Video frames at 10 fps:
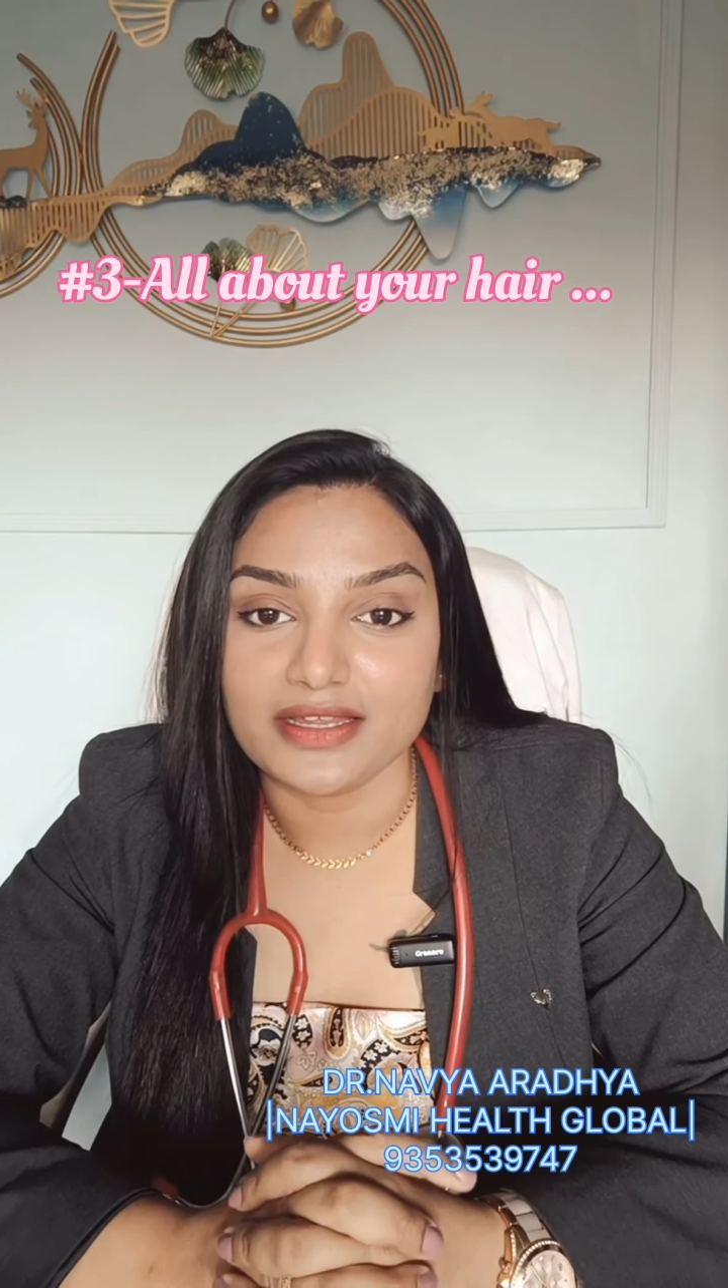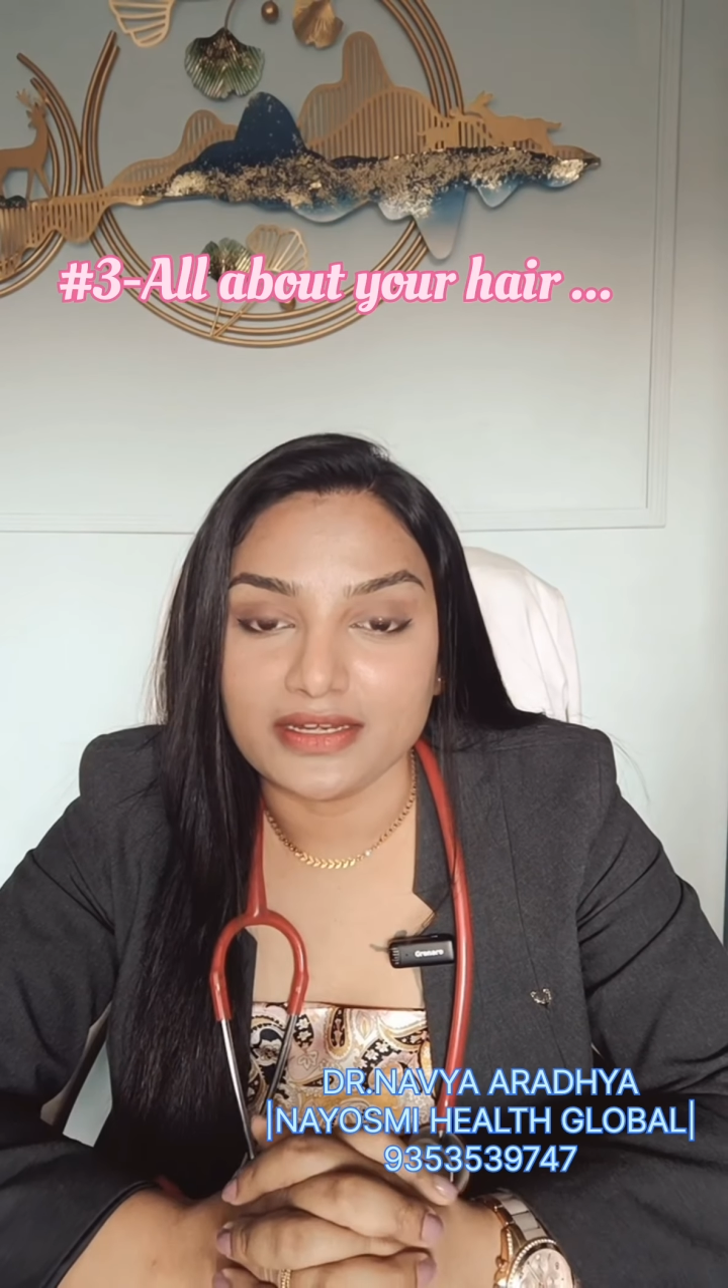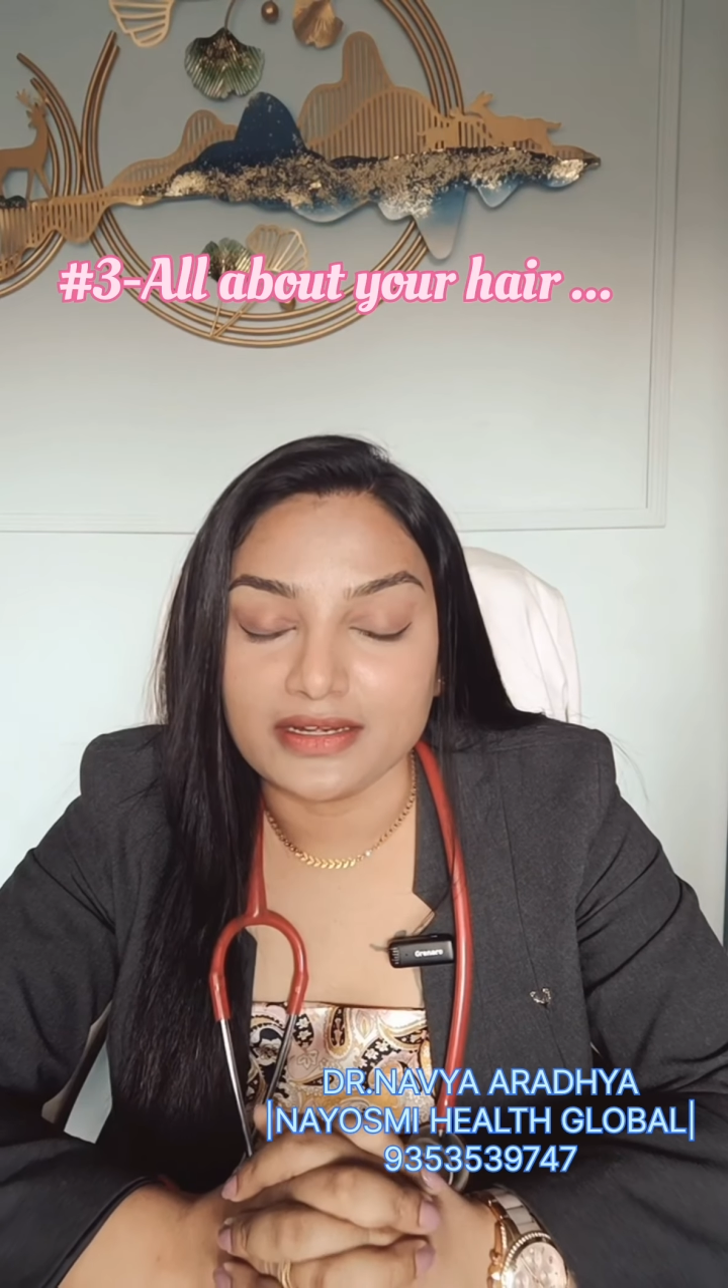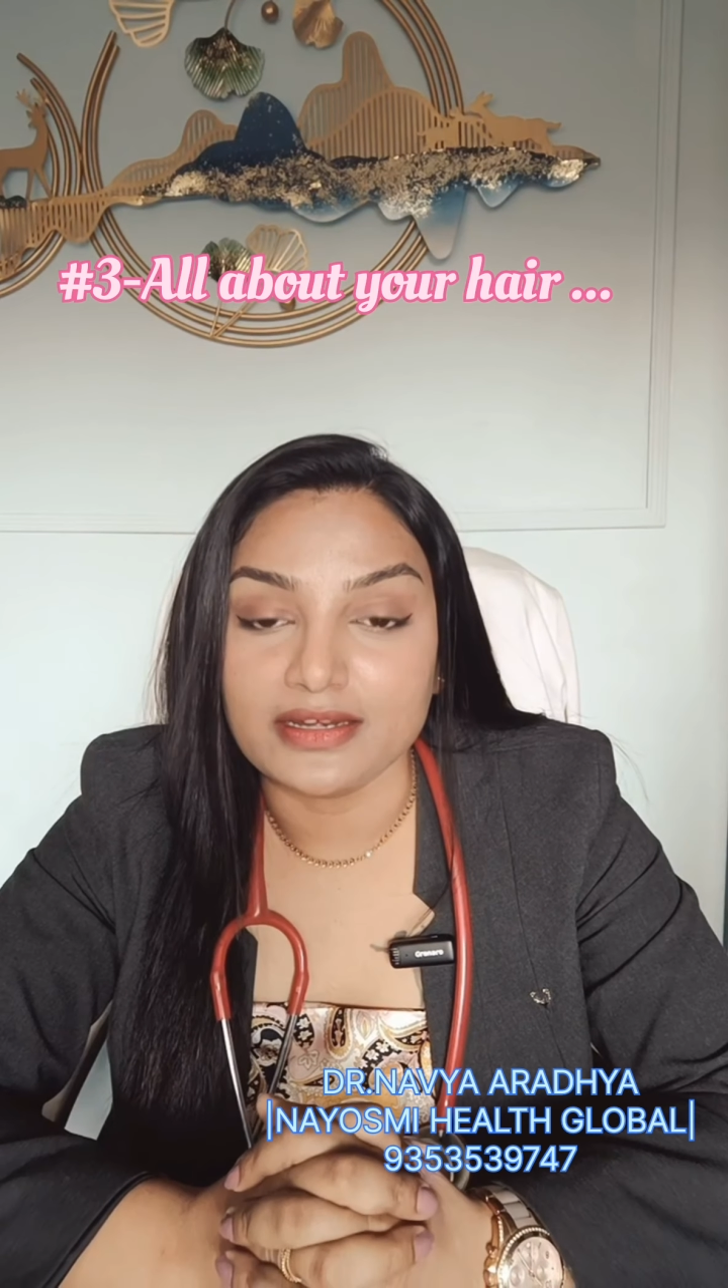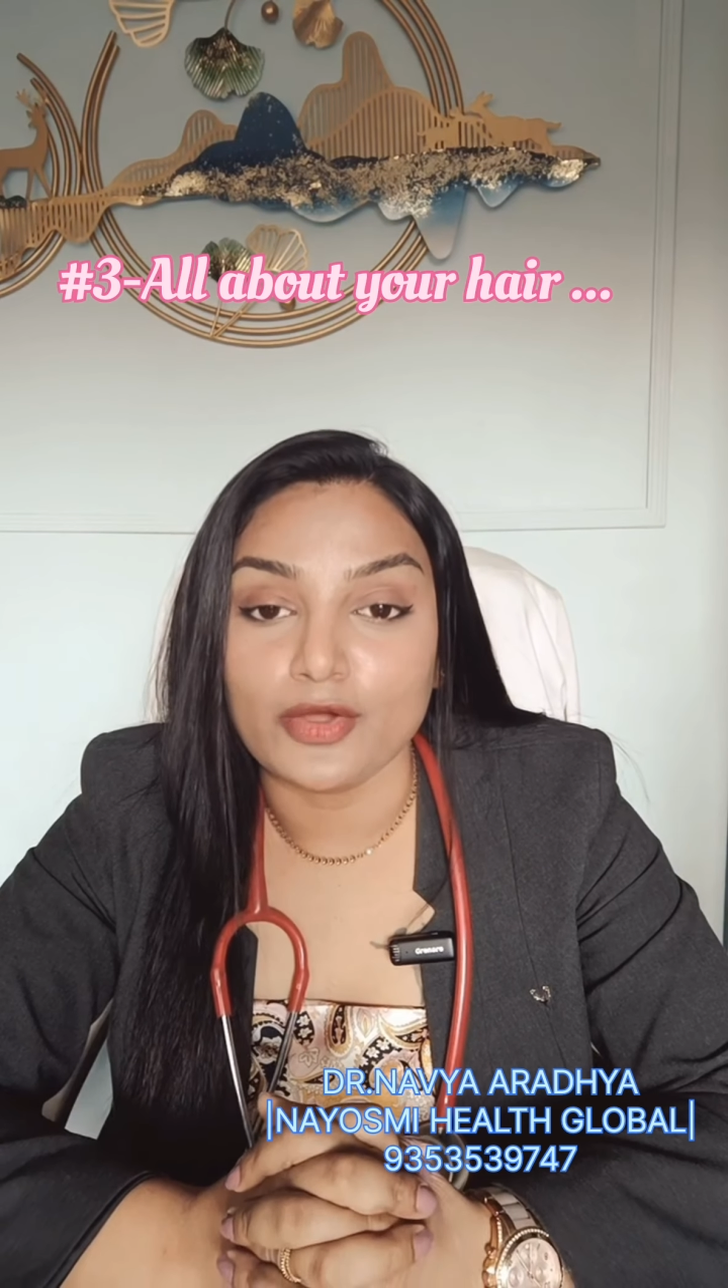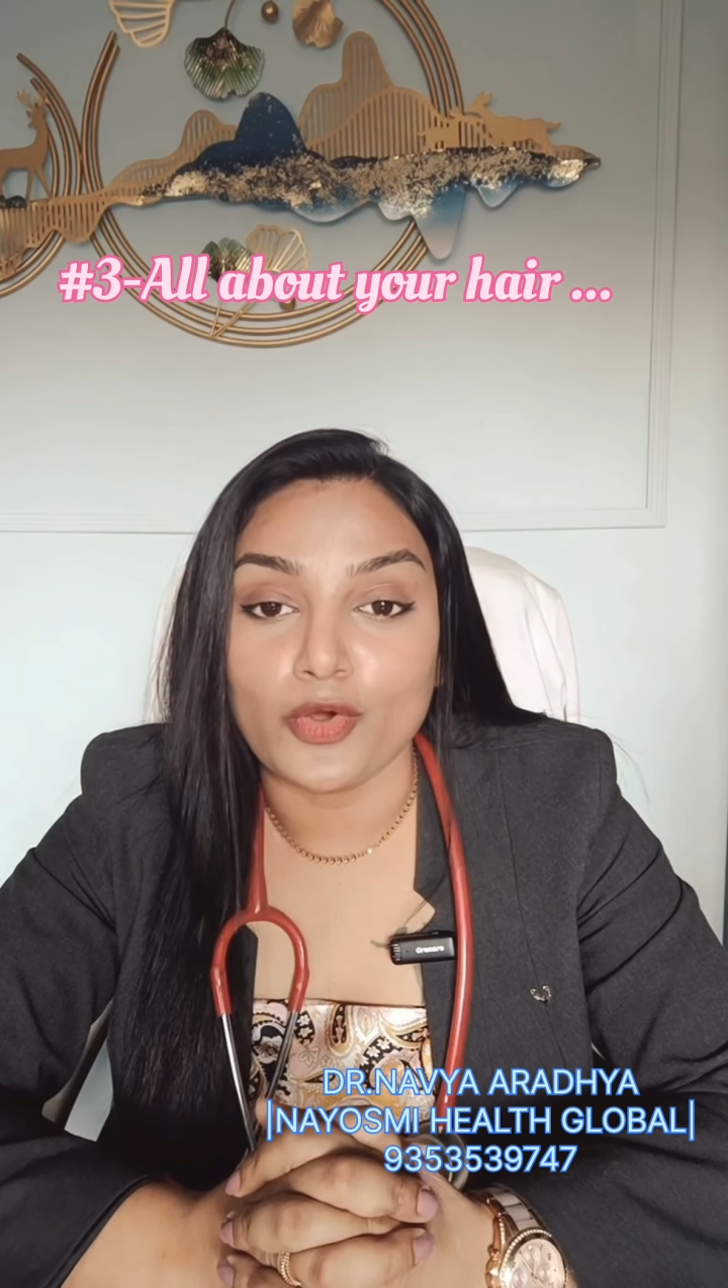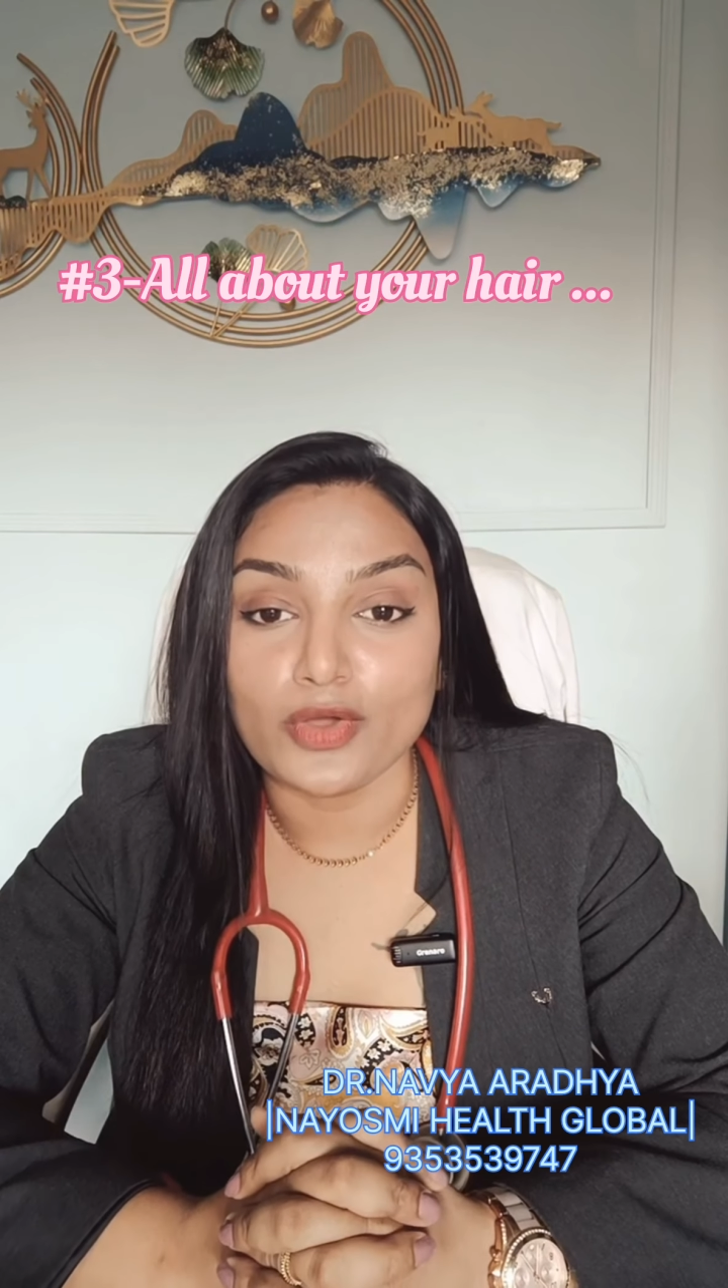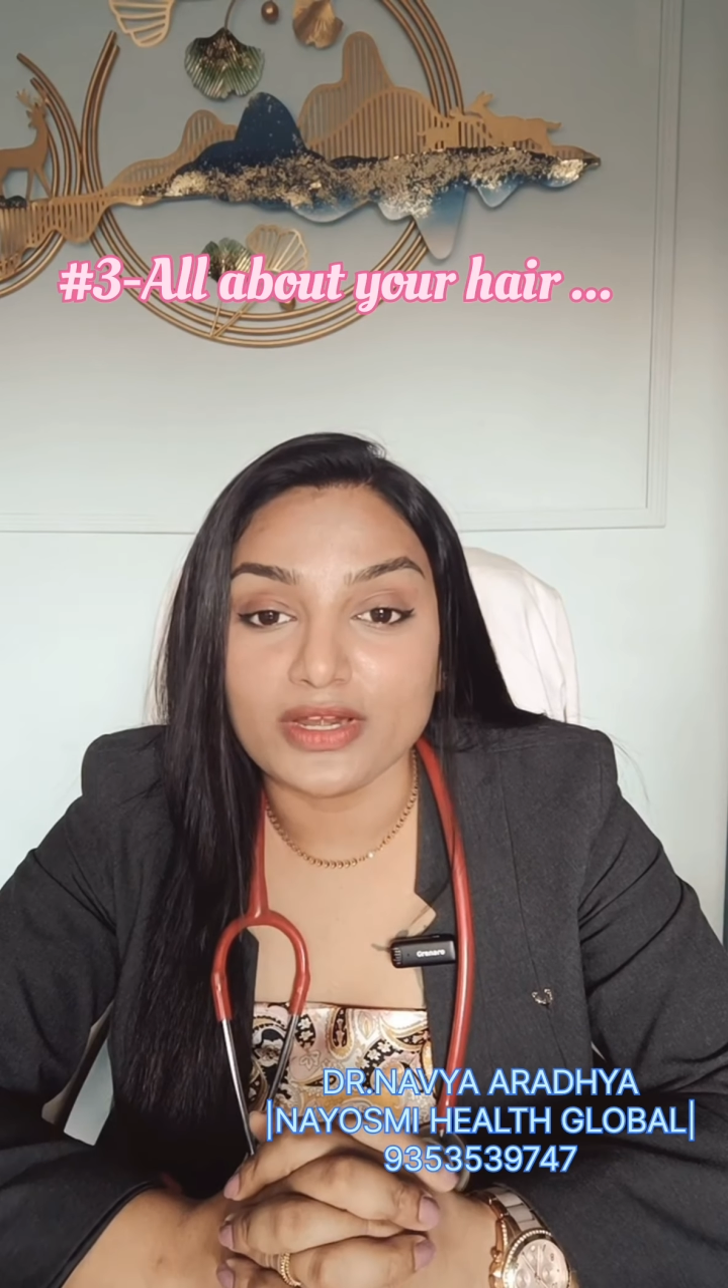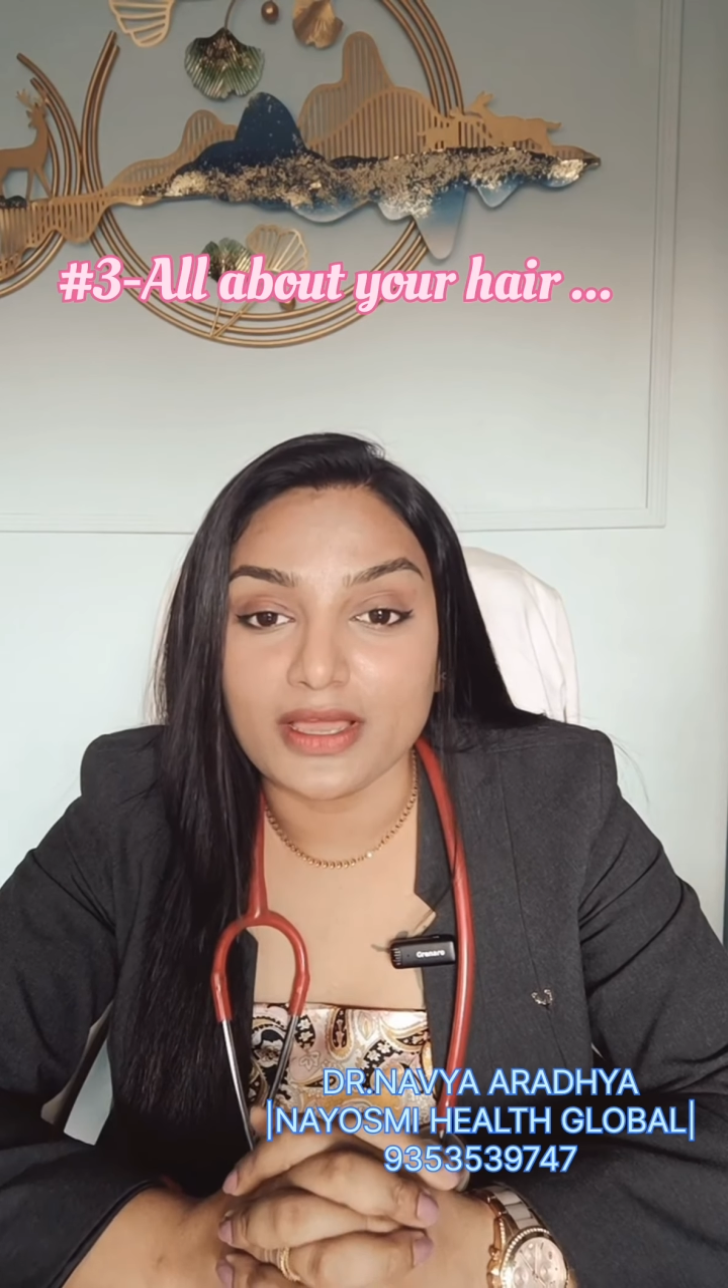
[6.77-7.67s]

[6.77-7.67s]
in All